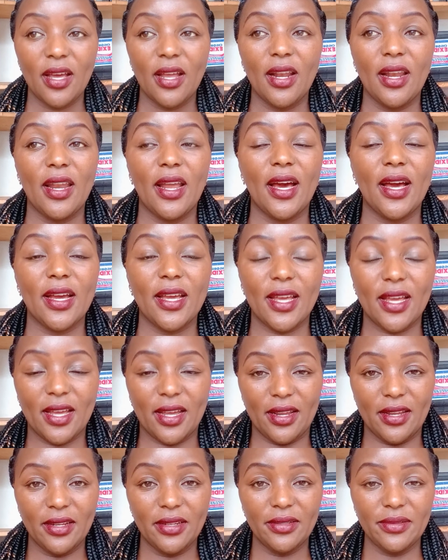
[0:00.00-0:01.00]

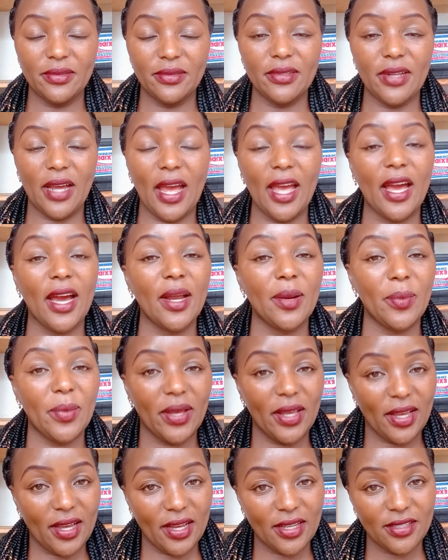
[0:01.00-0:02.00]
Lucky I had
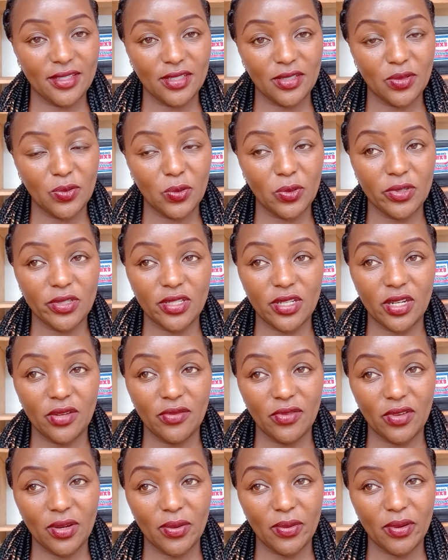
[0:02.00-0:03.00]
my cousins who was
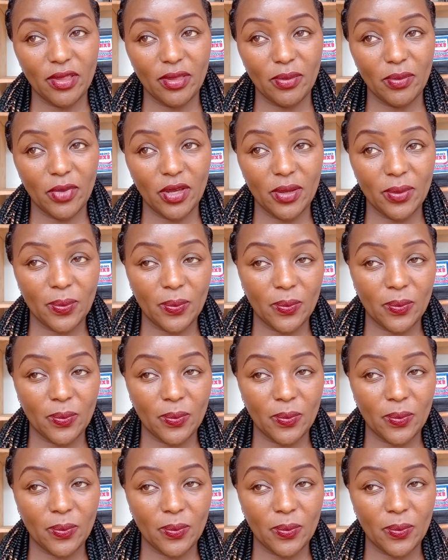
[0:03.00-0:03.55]
living with me.